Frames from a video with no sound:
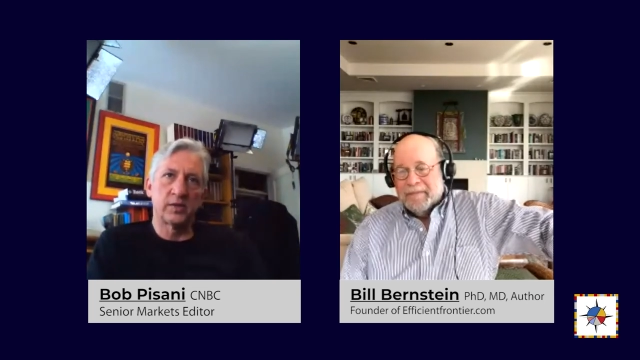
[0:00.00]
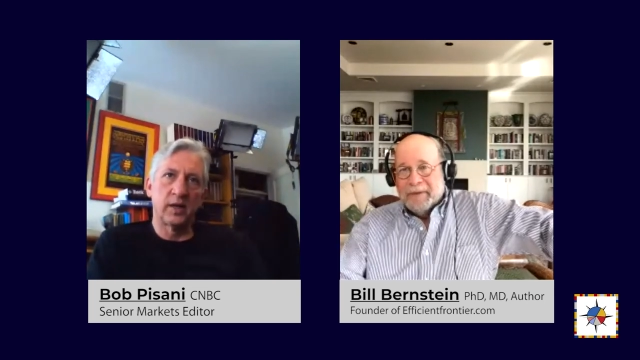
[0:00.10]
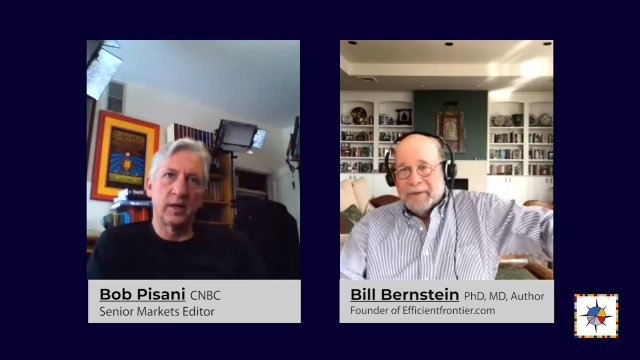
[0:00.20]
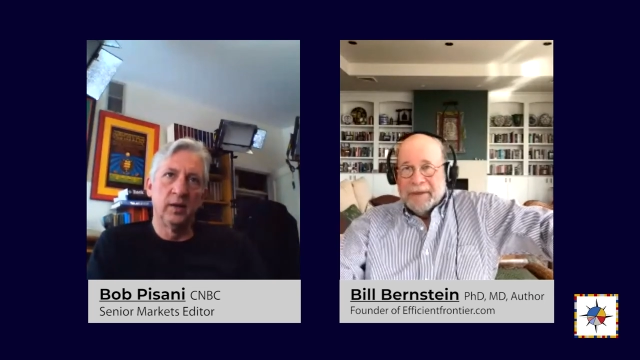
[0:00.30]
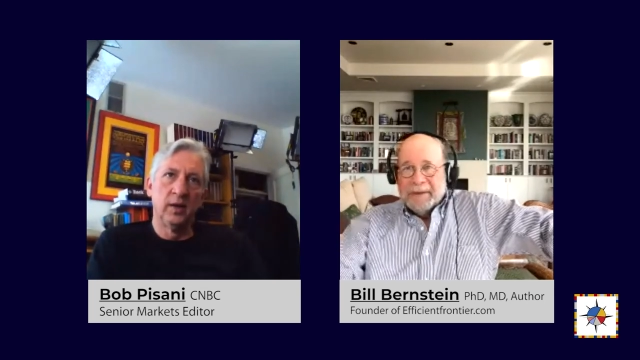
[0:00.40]
Speaker 1: in and
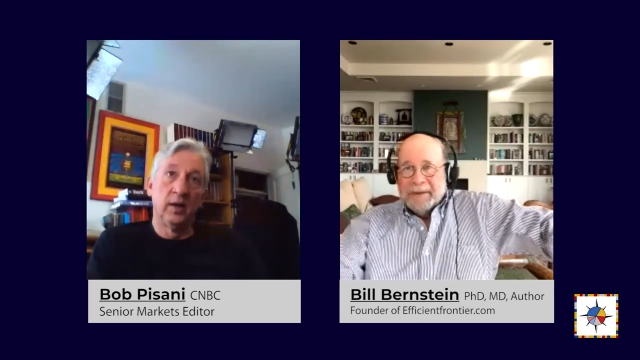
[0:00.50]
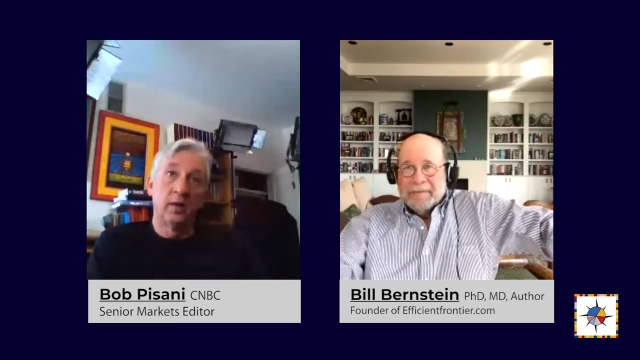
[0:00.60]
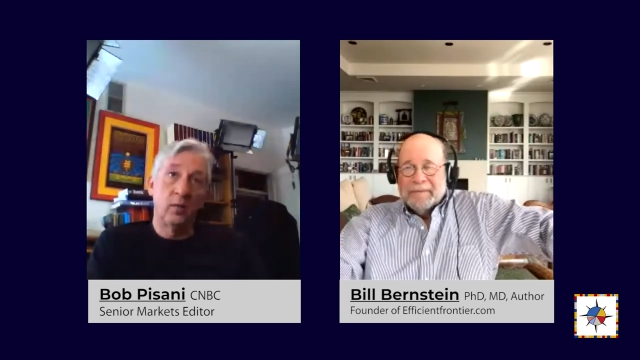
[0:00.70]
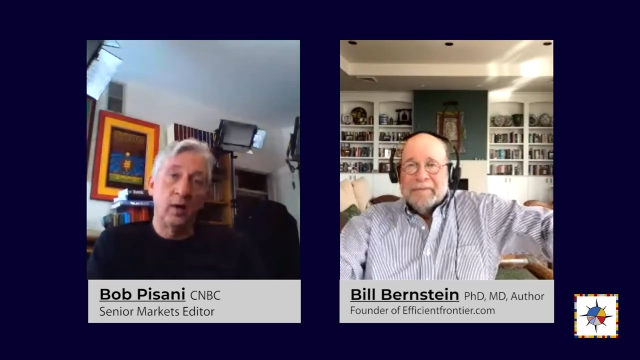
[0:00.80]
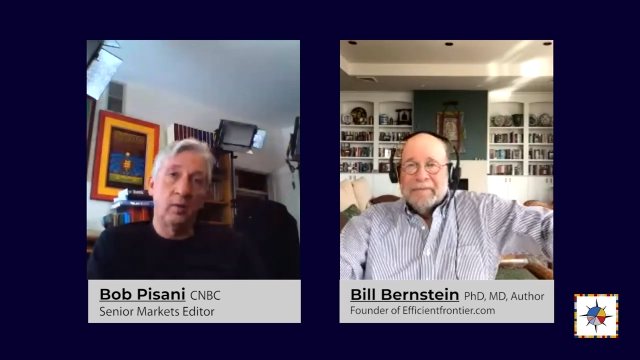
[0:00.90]
say,
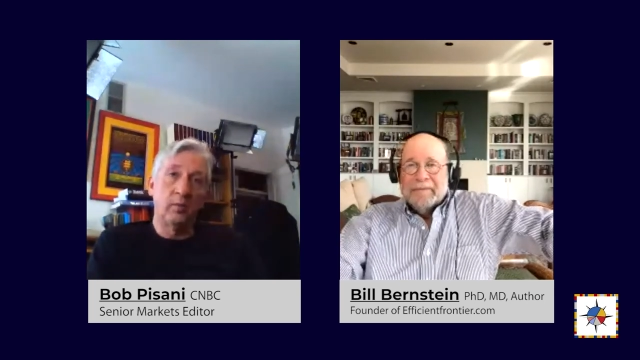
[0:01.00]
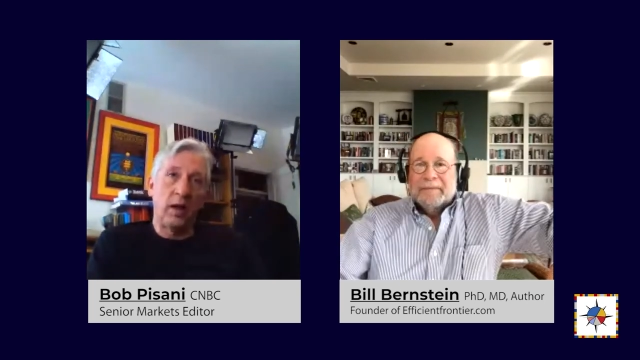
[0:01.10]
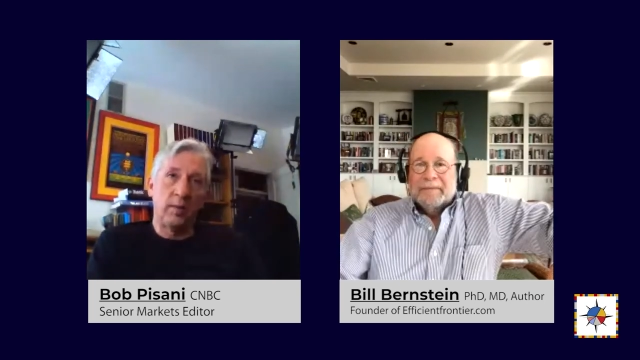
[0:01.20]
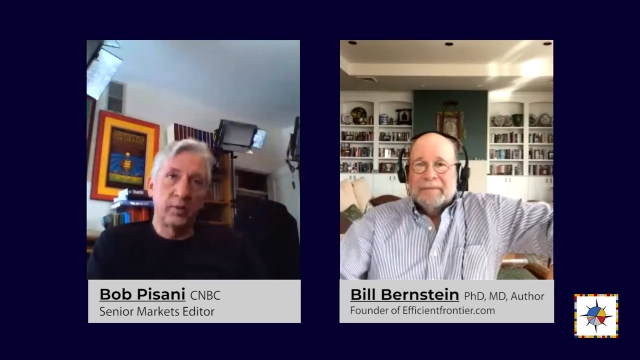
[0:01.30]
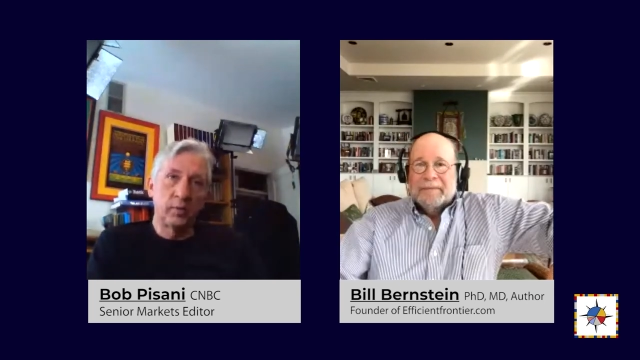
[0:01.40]

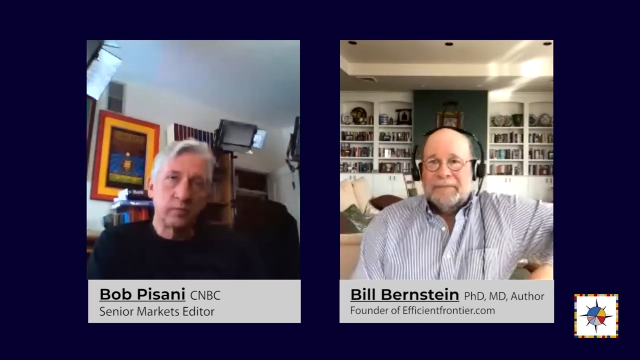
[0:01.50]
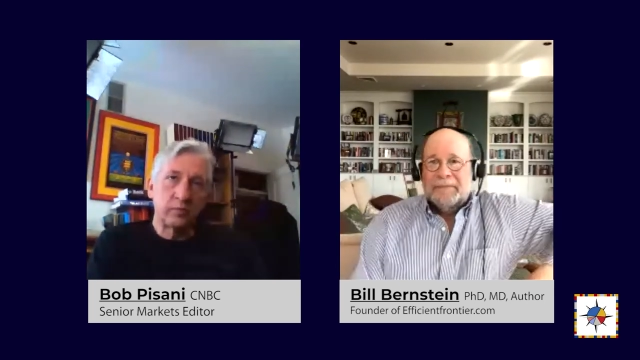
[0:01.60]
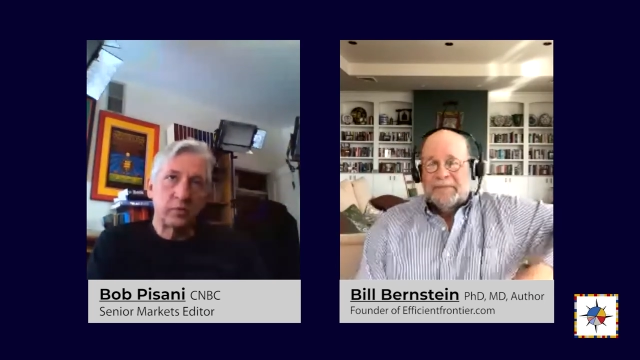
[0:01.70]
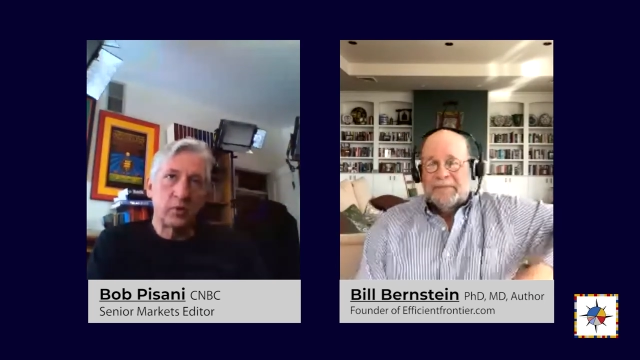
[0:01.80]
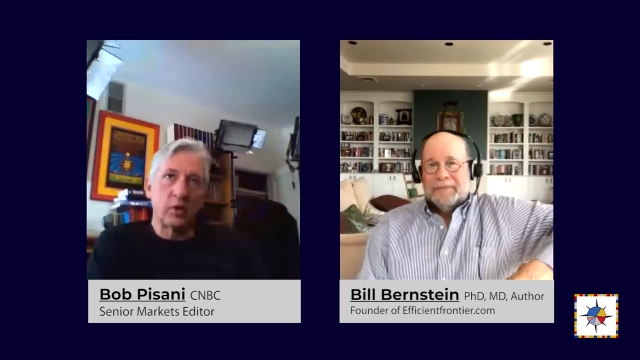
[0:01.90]
Bob, well, you,
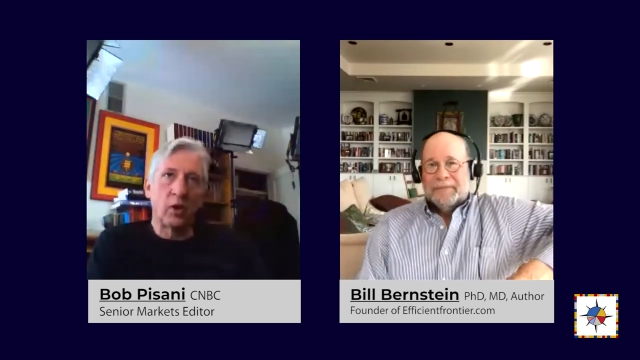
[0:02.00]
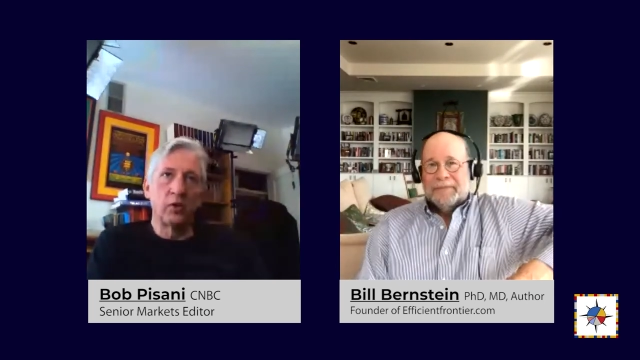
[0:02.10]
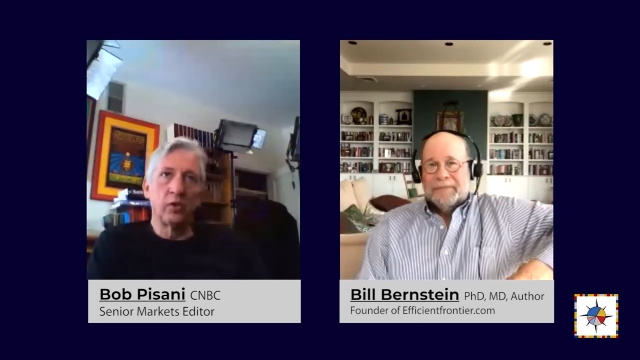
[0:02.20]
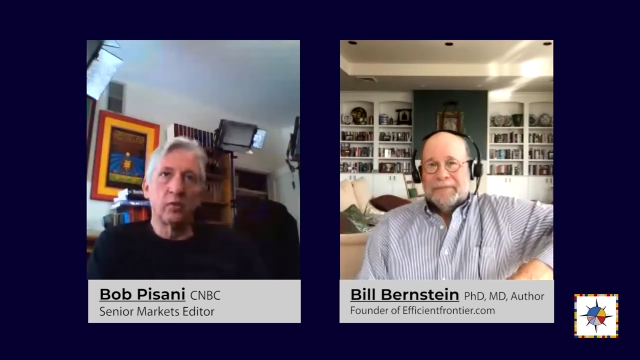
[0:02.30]
you know,